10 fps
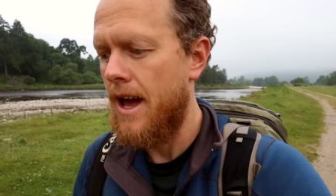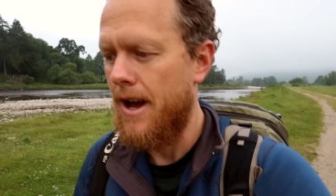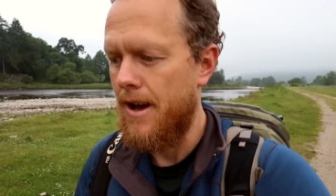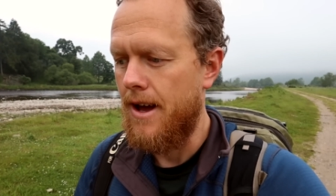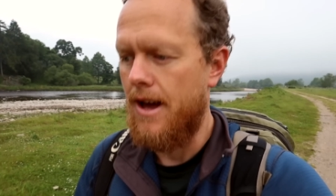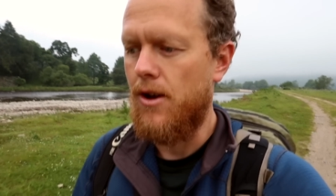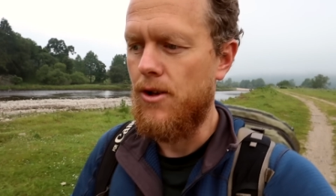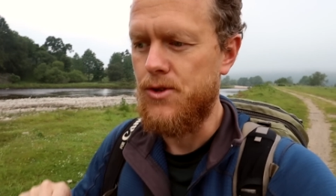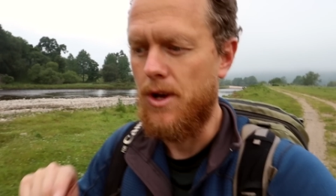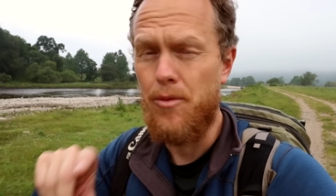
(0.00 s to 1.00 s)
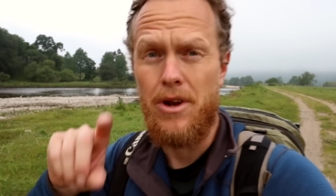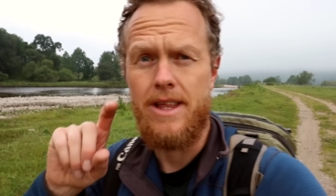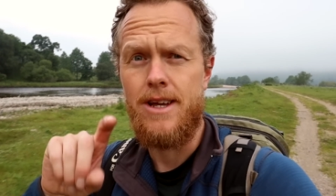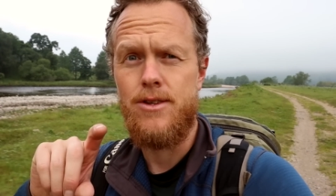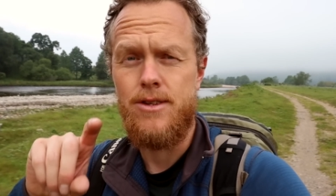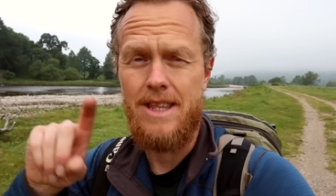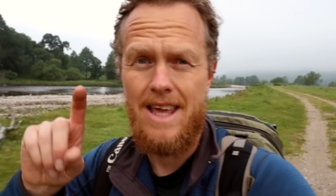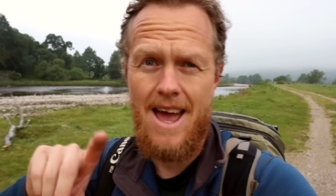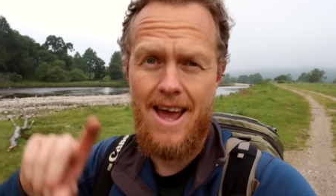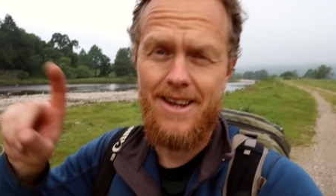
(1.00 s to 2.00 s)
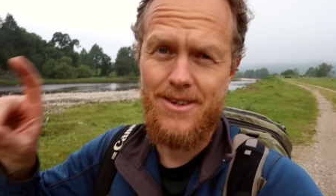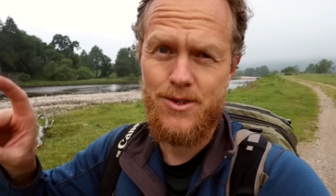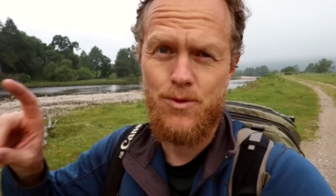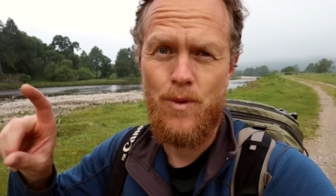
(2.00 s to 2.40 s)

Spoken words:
And also I'll put a link to the end